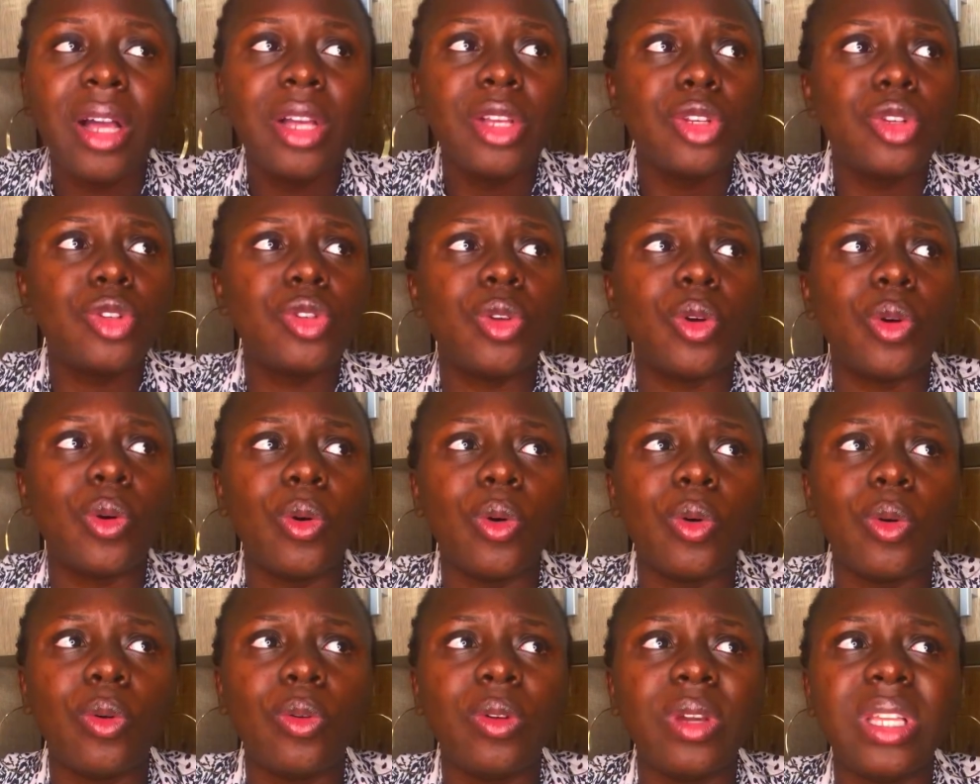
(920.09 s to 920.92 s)

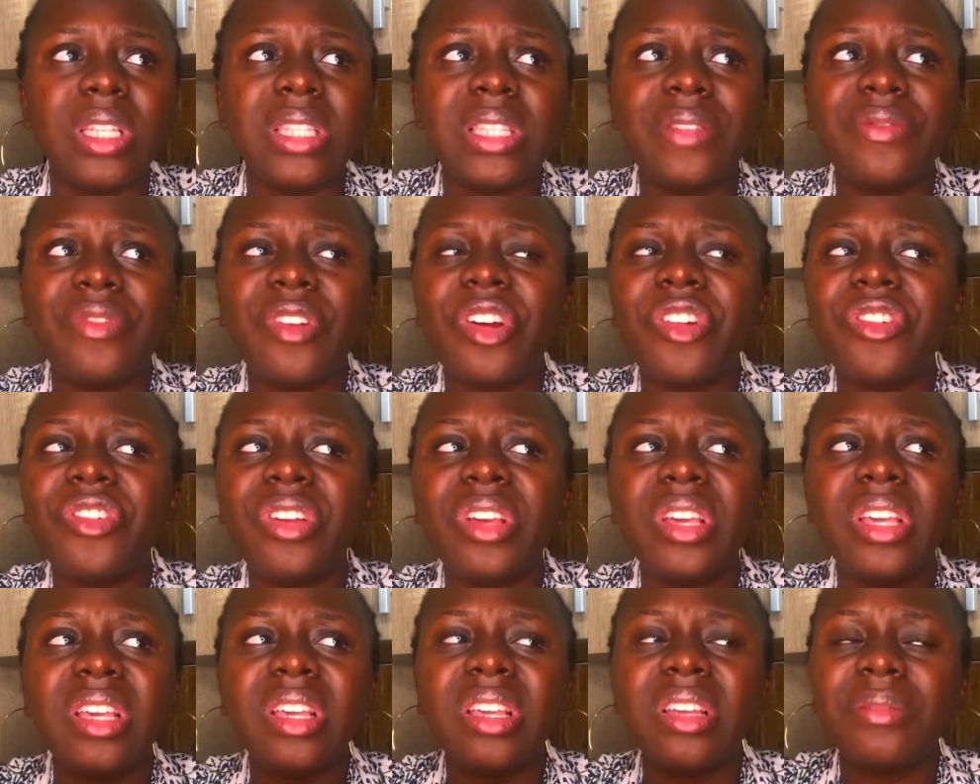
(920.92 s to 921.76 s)
So it's
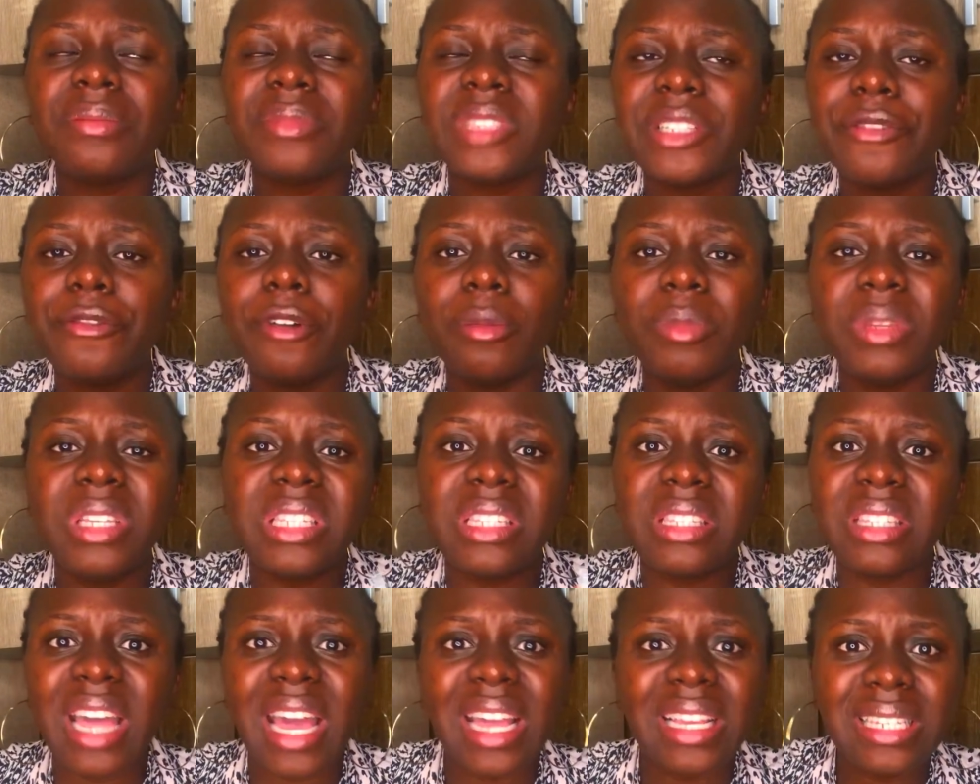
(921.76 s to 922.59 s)
very, for me,
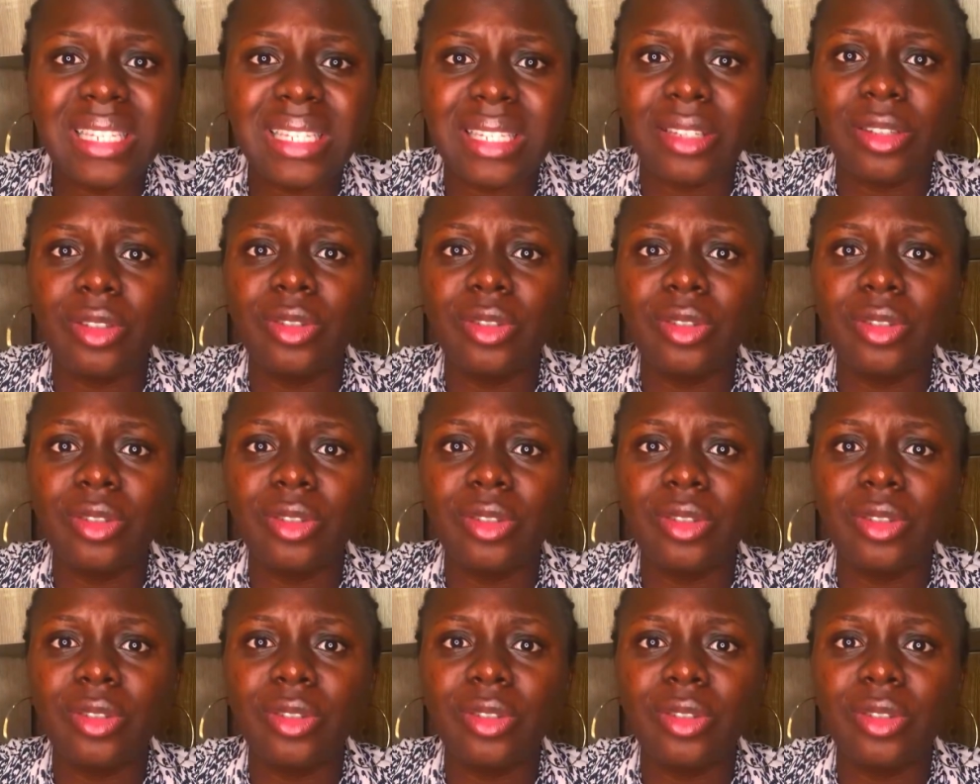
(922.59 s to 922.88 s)
it's dicey.